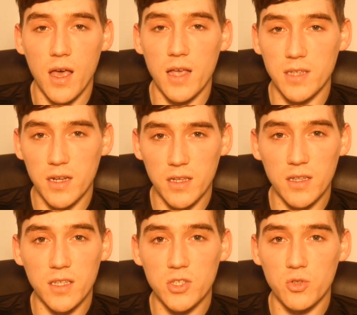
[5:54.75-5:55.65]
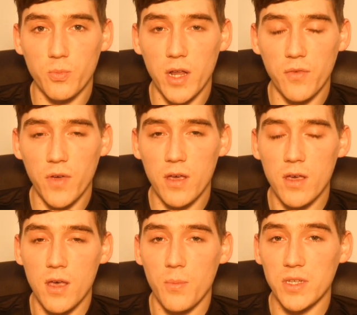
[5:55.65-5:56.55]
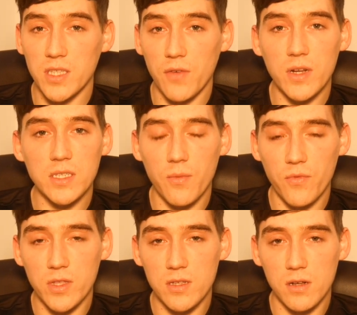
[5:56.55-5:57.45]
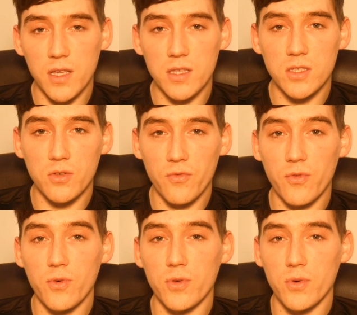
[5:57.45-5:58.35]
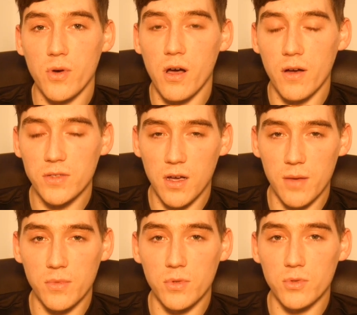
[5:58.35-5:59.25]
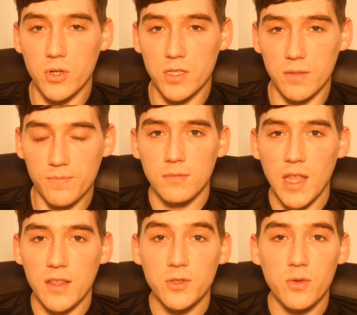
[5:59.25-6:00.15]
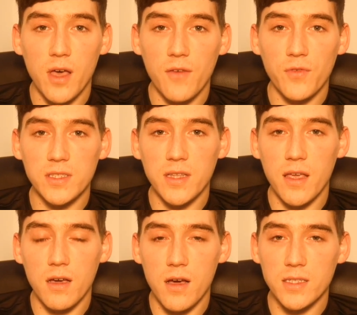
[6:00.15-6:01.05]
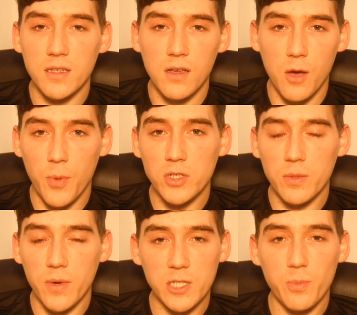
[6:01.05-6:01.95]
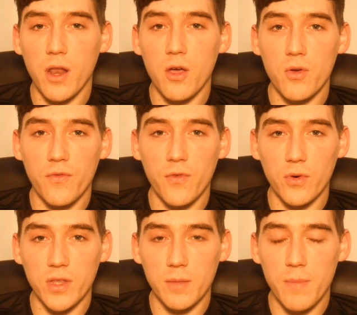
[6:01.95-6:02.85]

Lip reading: has any additional benefit. But it's definitely something to look into for your half-time nutrition. Now that's all that I have for today, guys. I'll post some links below for the